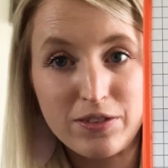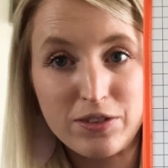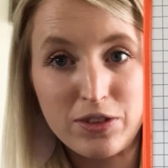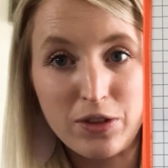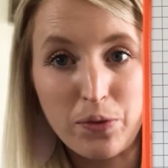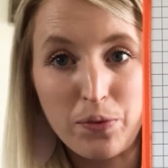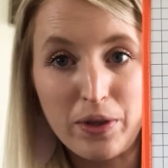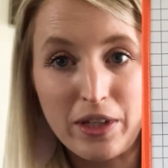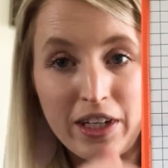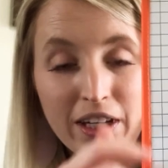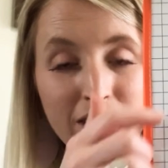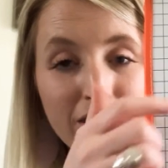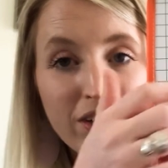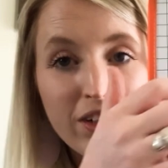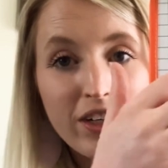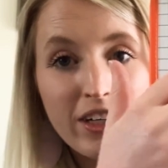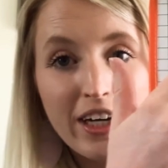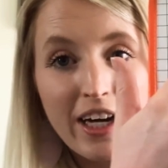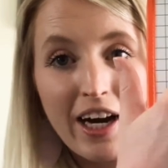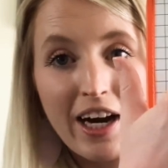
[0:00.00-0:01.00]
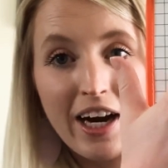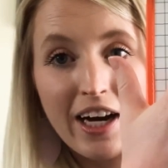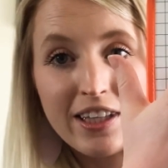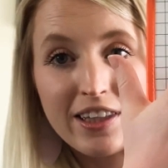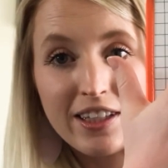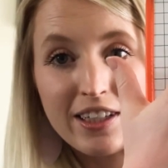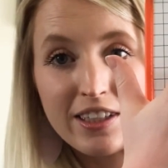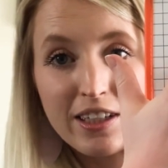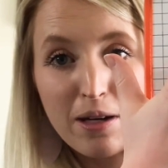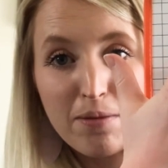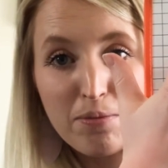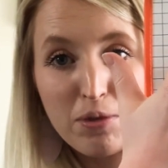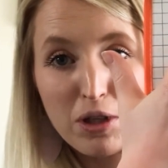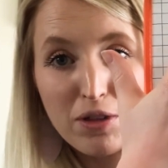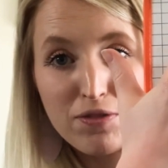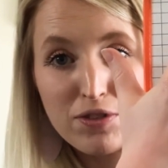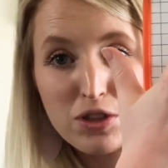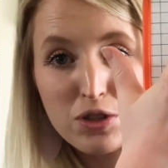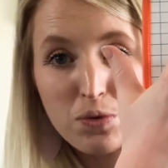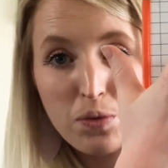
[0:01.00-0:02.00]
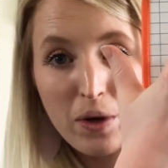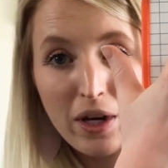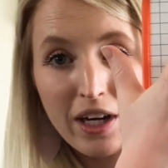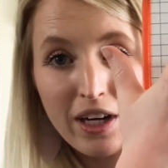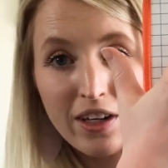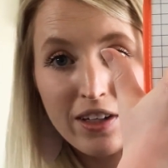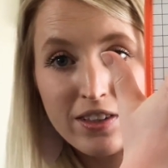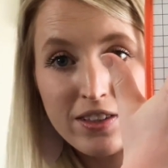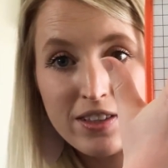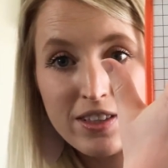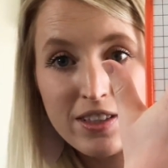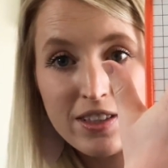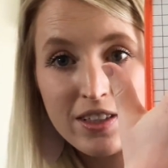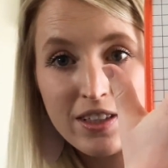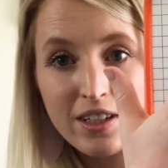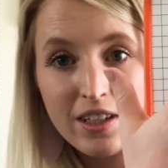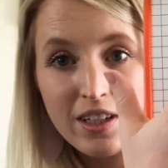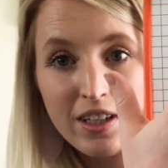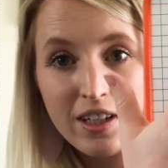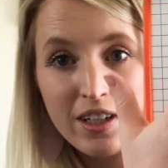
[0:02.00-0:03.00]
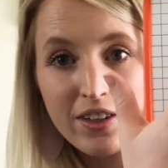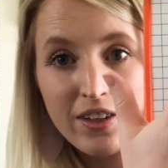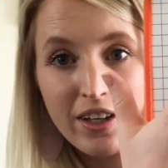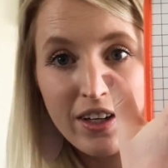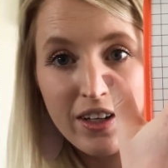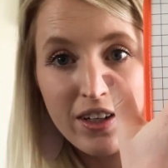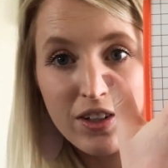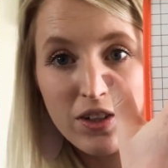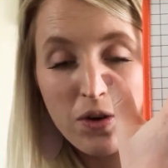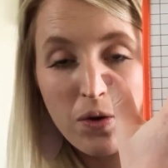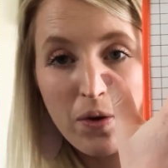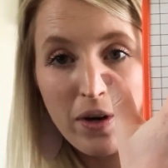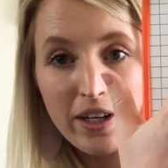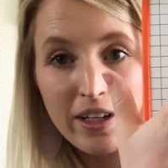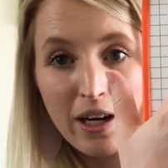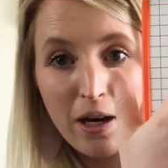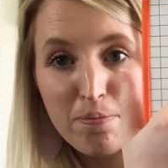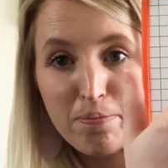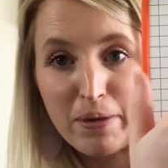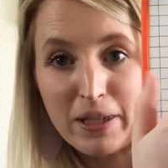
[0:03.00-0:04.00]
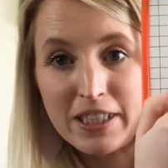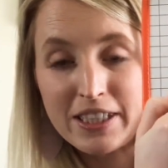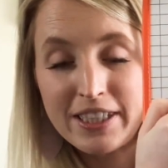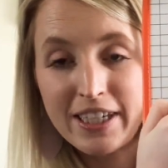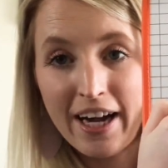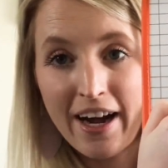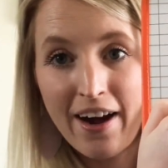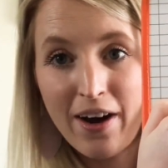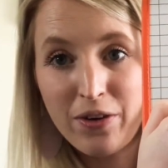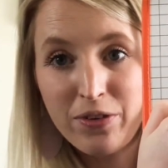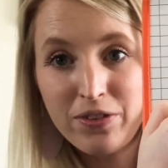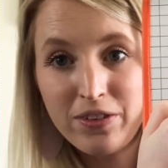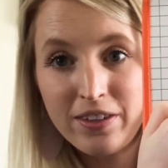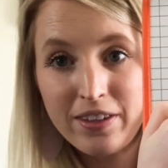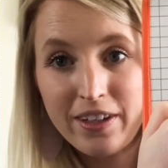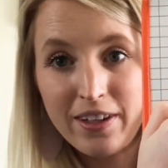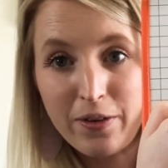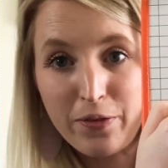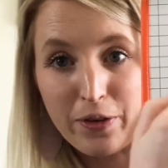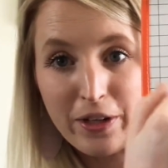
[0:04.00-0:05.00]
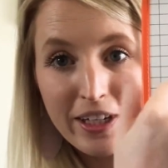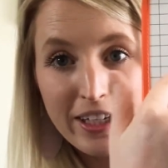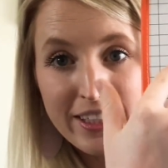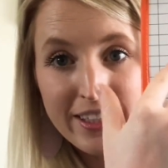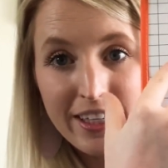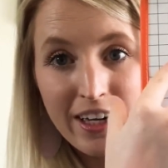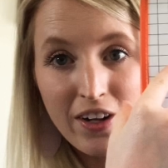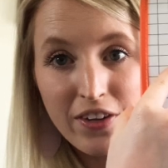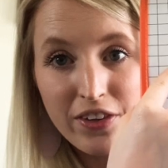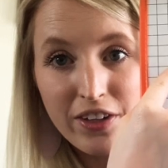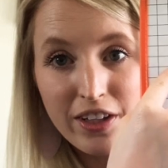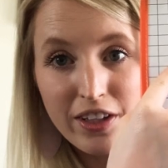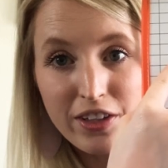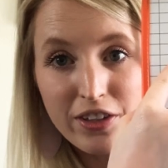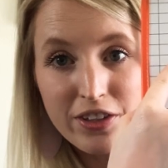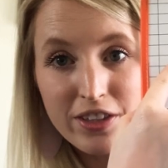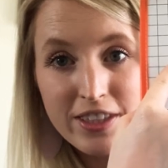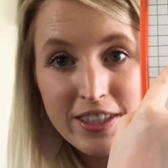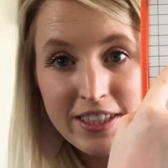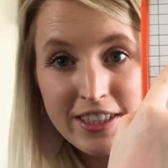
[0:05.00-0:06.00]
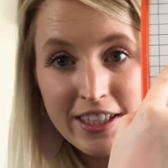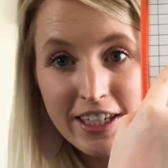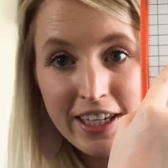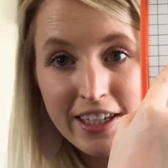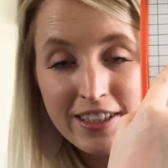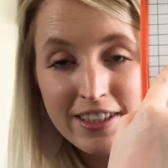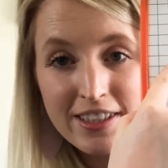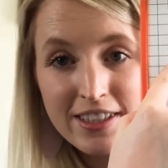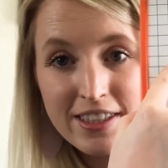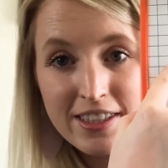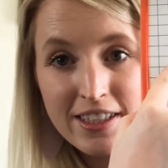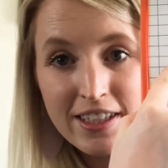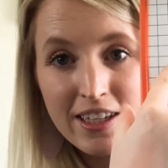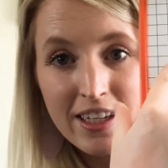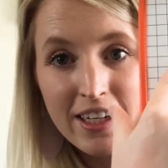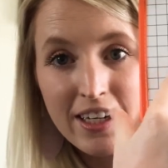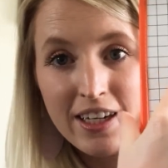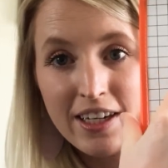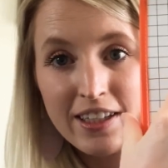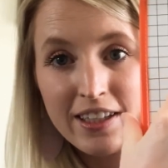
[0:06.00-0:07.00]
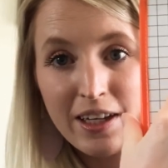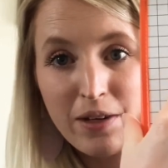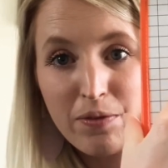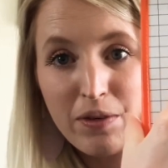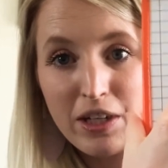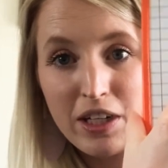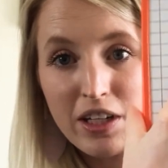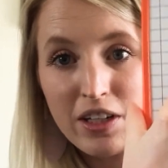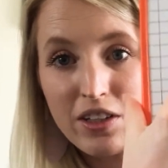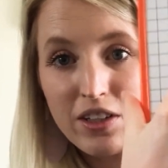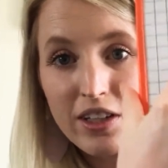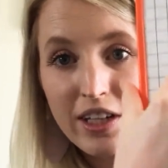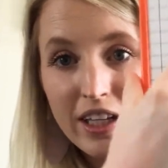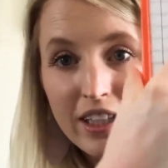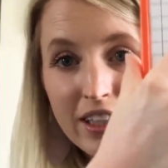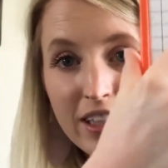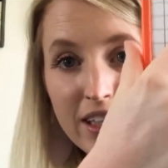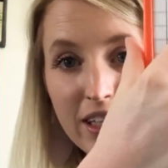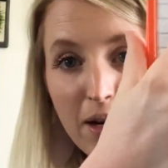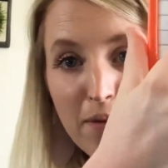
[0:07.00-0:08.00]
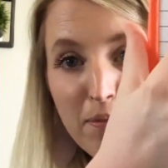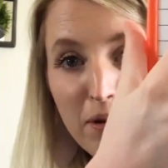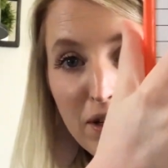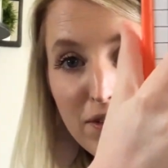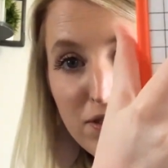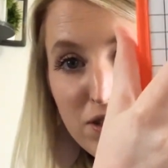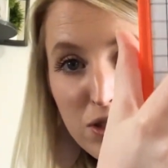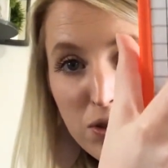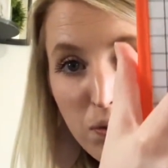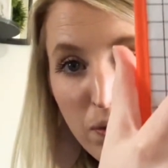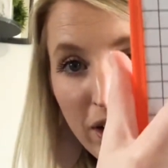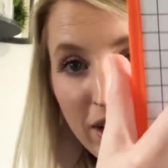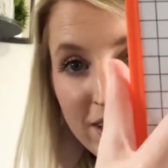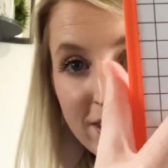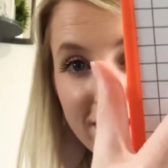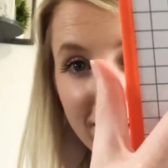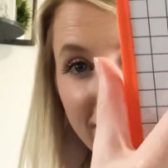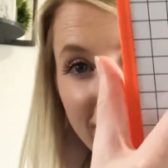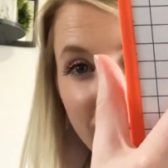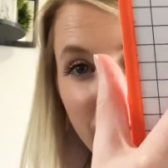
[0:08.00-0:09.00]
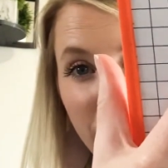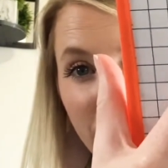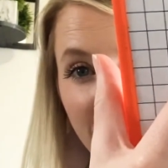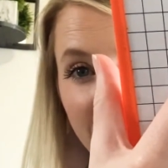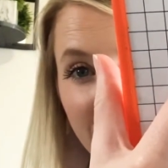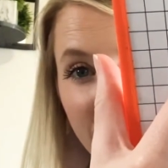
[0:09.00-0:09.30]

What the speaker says: So we can look at the number of squares that are going up and down. We can count that there's 6. Then we can look at the number of squares that are going